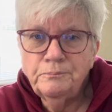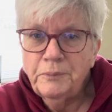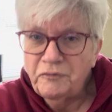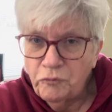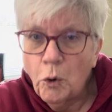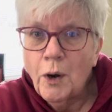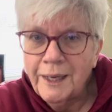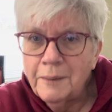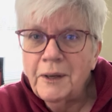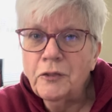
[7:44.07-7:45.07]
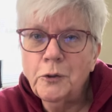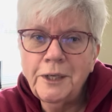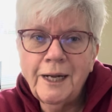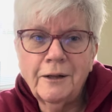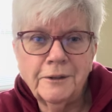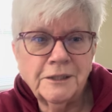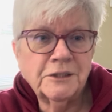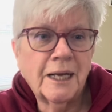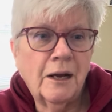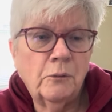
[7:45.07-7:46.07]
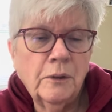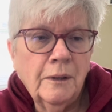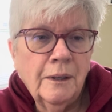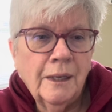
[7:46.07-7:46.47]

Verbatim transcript: before I get my thirty dollar discount,